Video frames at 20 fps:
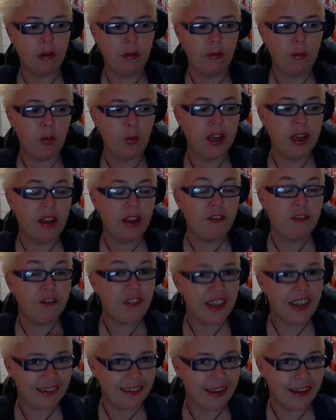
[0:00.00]
real
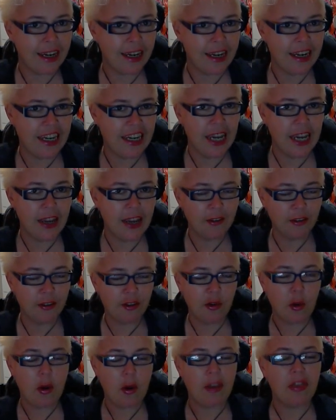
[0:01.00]
fatigue.
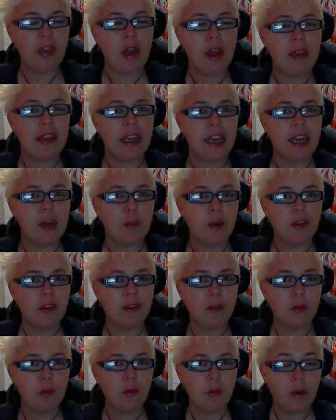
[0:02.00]
So I thought that it was
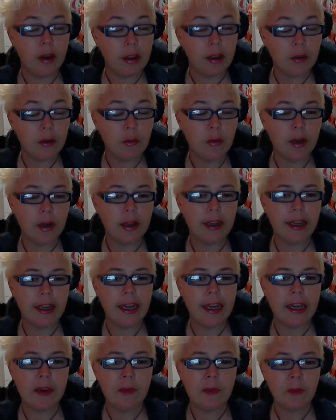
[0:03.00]
a really,
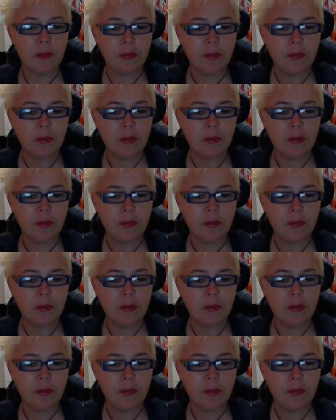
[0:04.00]
really